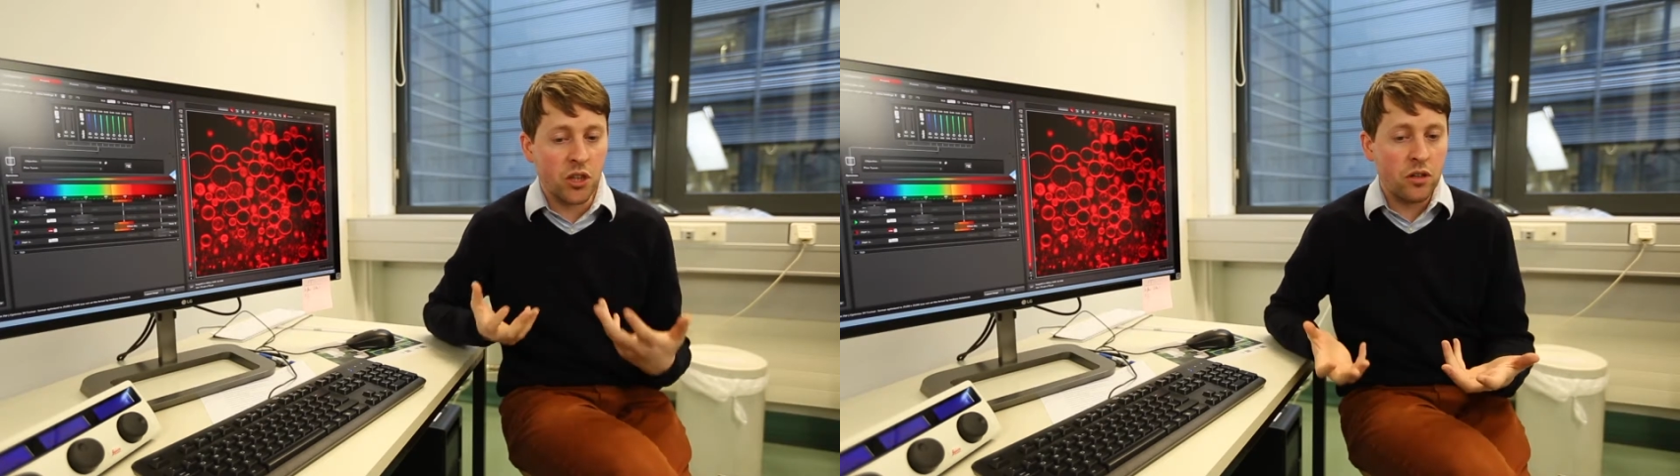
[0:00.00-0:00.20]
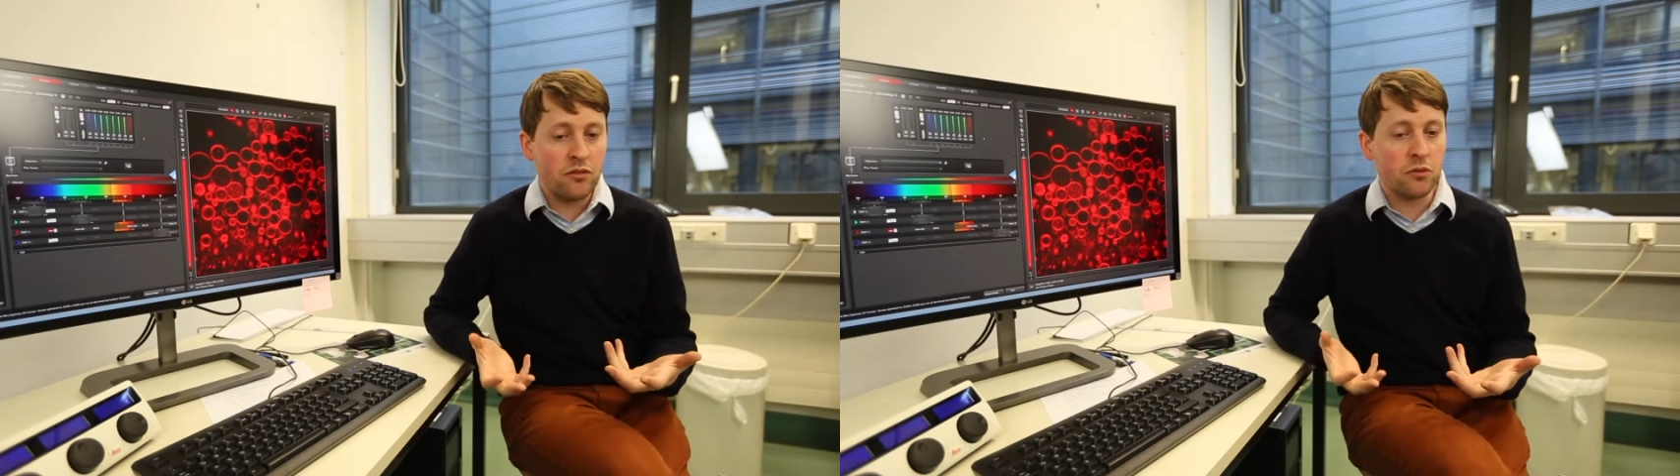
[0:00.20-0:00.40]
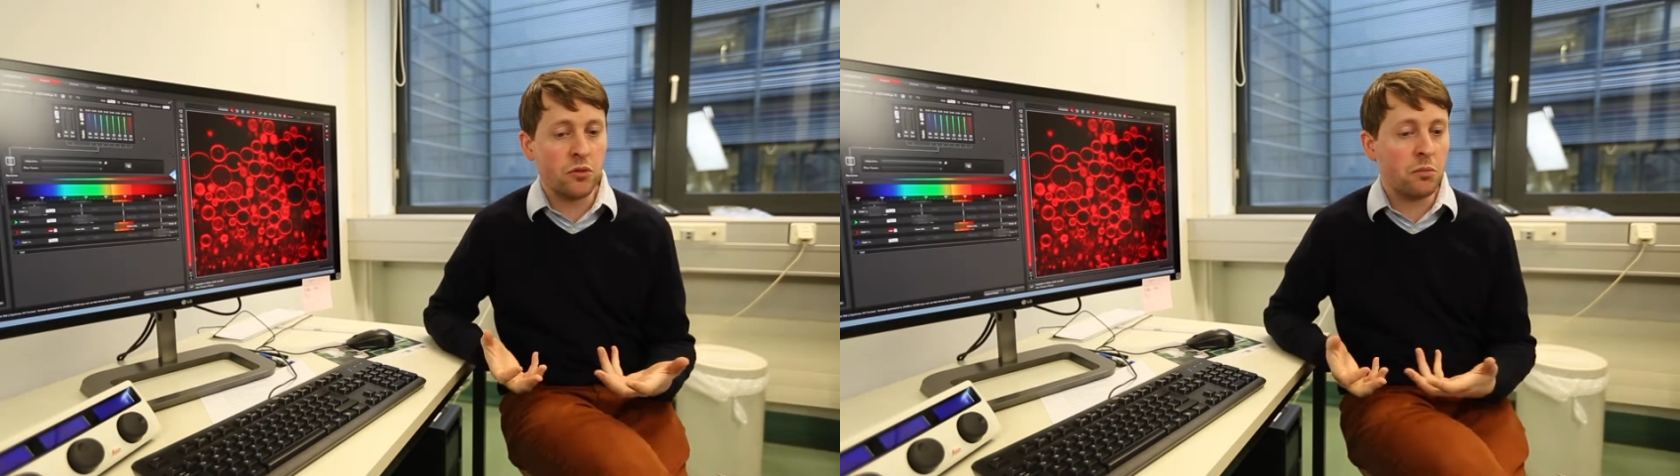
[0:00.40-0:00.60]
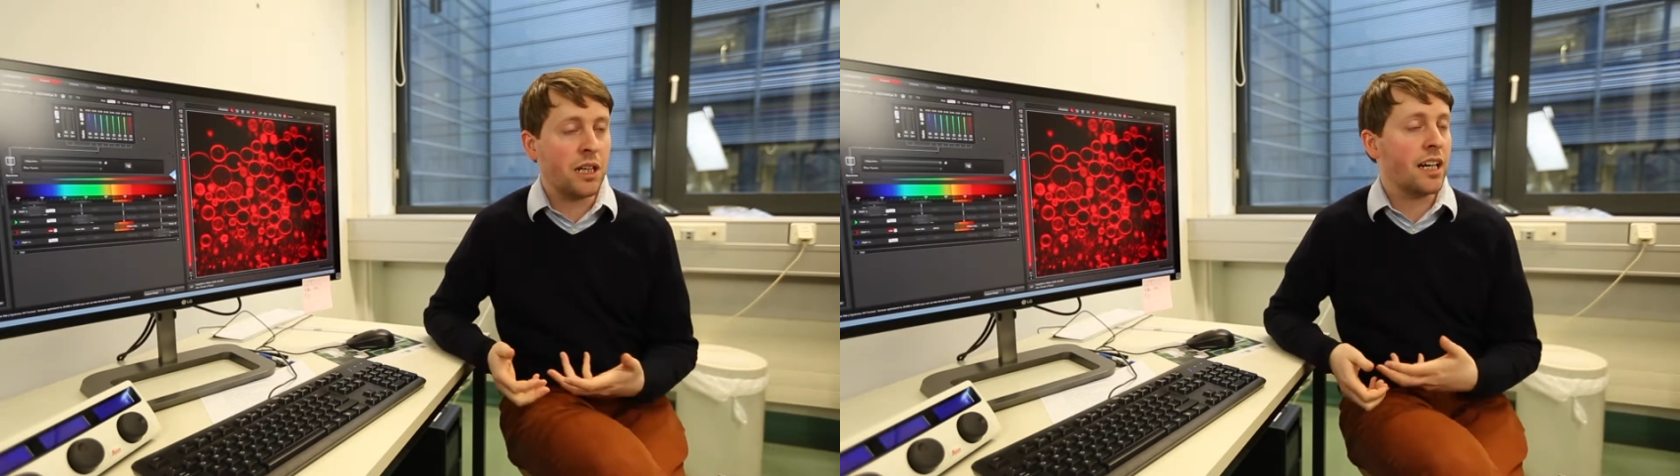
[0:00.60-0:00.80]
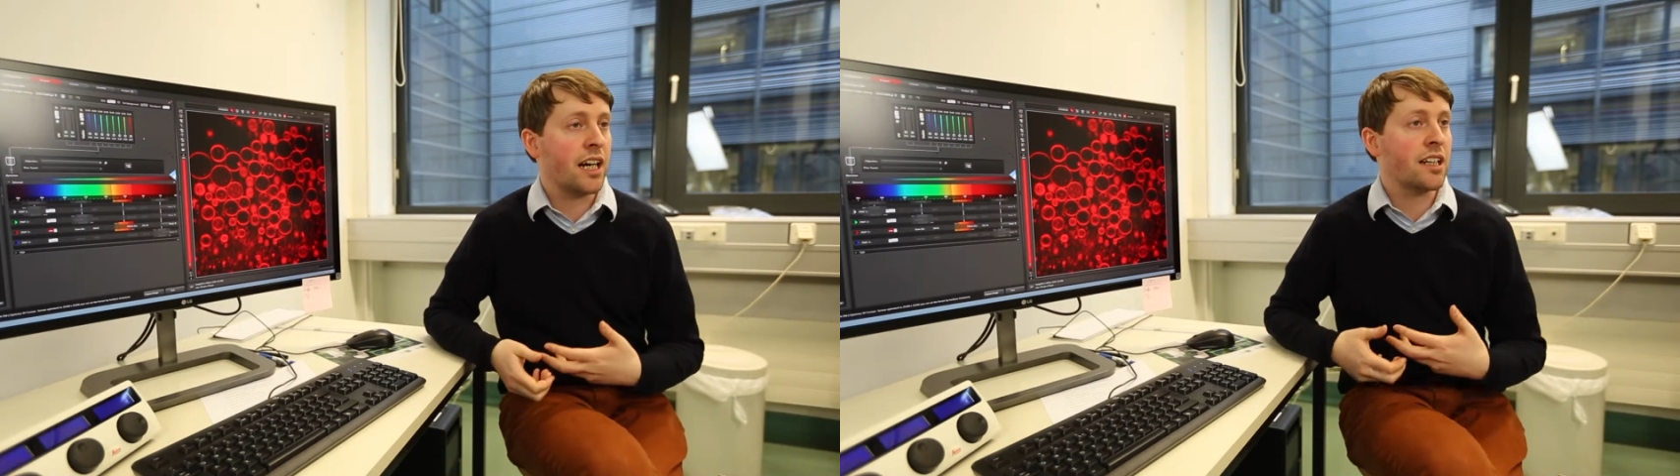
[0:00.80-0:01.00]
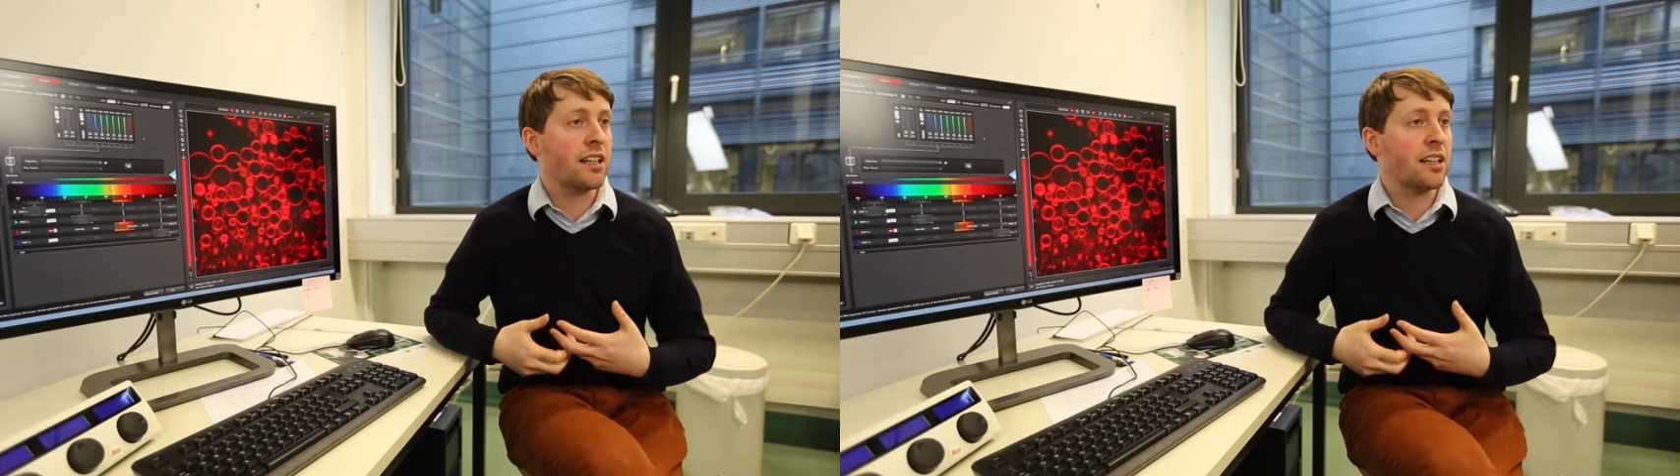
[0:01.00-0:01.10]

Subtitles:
equivalent would be like an